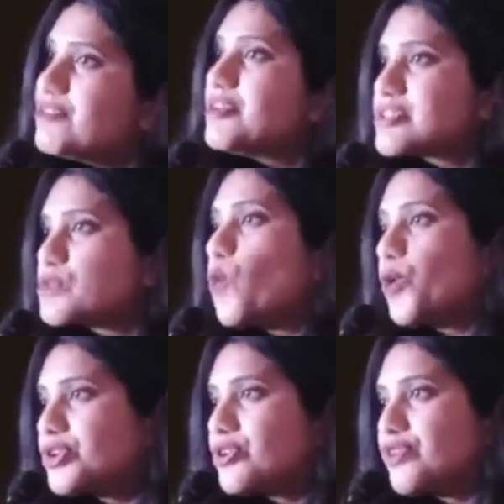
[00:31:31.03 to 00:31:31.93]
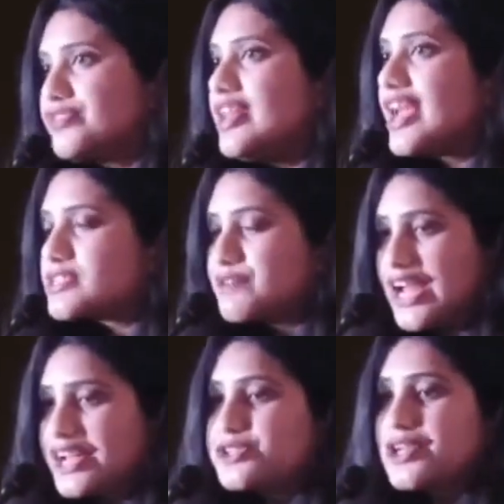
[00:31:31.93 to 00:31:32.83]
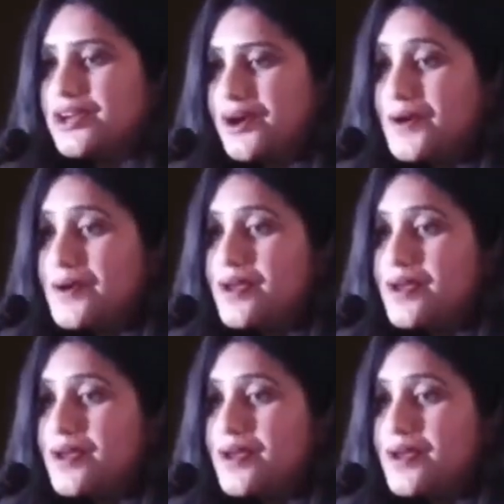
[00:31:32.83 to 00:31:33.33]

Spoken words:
first quarter of the next financial year.